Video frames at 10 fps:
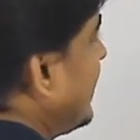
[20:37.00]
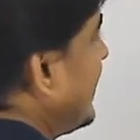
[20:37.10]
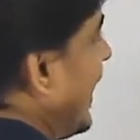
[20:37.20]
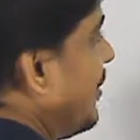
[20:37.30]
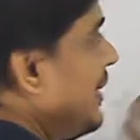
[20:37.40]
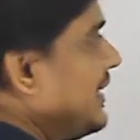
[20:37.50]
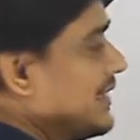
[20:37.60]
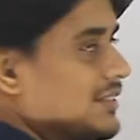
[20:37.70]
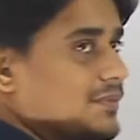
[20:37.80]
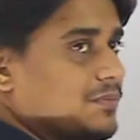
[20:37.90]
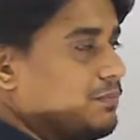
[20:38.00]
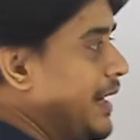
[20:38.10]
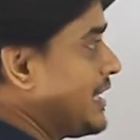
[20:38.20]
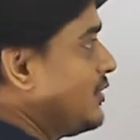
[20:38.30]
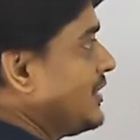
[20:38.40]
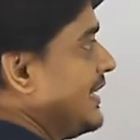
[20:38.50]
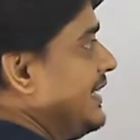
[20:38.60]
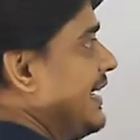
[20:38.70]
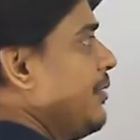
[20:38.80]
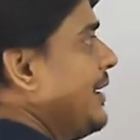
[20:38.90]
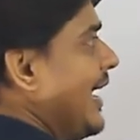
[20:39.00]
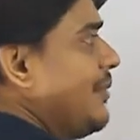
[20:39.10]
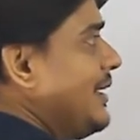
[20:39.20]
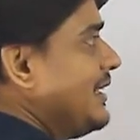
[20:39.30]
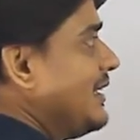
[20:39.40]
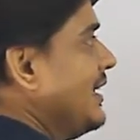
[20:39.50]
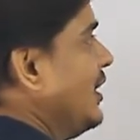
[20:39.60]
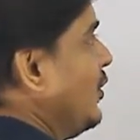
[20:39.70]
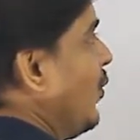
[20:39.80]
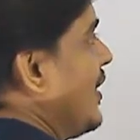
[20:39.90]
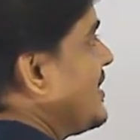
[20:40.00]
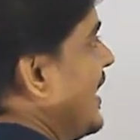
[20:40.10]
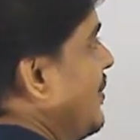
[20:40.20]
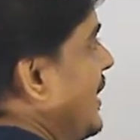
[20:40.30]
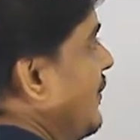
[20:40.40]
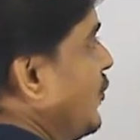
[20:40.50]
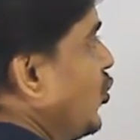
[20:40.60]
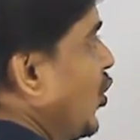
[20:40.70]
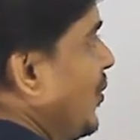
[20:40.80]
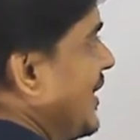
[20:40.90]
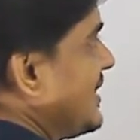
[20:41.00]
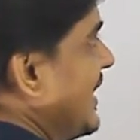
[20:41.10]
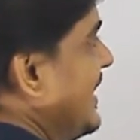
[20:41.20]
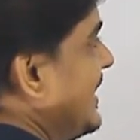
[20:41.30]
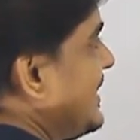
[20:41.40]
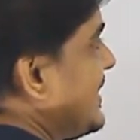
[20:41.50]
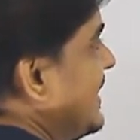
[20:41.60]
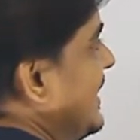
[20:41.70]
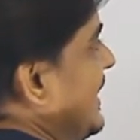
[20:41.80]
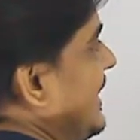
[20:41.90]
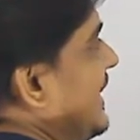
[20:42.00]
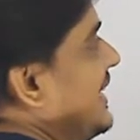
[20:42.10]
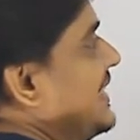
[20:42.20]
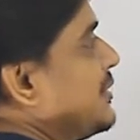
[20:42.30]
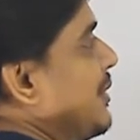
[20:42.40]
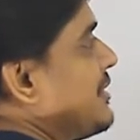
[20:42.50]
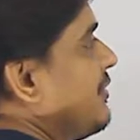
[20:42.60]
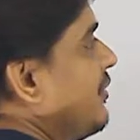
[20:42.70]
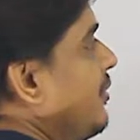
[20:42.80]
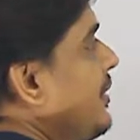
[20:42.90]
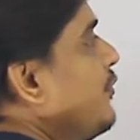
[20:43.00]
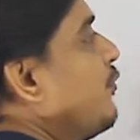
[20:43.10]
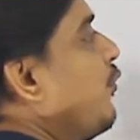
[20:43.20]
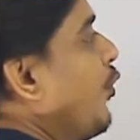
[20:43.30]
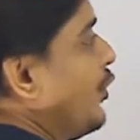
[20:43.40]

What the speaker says: it a diameter? Passing the center, it will be diameter. What is the diameter of 2 kilometers radius? Then displacement will be 4